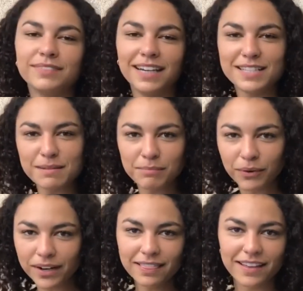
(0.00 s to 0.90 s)
It's
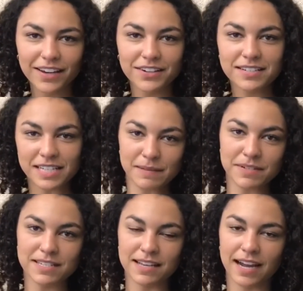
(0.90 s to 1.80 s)
important that your team
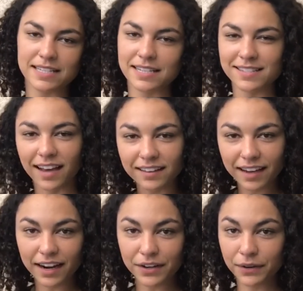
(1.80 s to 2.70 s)
decides exactly
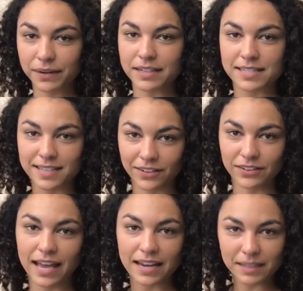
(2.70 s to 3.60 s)
how you're going to
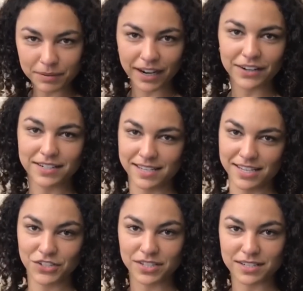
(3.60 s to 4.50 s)
settle any
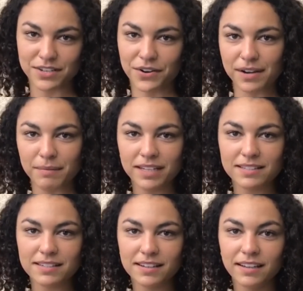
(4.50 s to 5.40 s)
prioritization
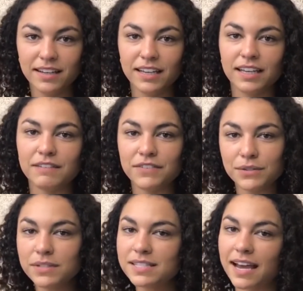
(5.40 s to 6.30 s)
disagreements. If
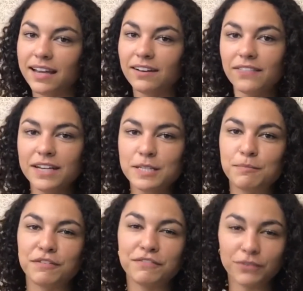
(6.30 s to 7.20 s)
you decide on this
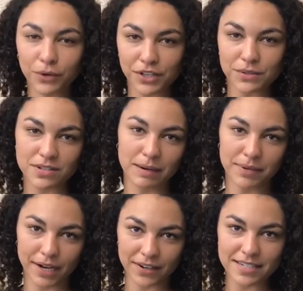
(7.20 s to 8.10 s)
before you start
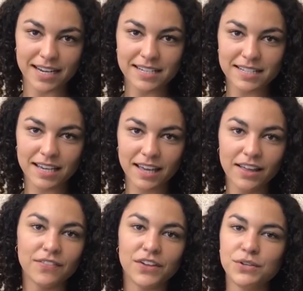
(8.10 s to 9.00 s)
prioritizing,
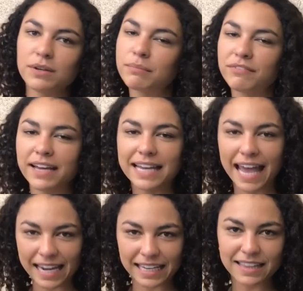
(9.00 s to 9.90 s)
then you can prevent
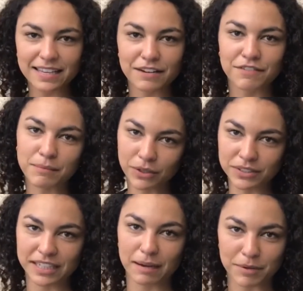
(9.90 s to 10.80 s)
anything from
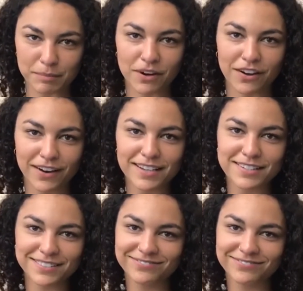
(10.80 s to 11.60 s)
holding up your progress.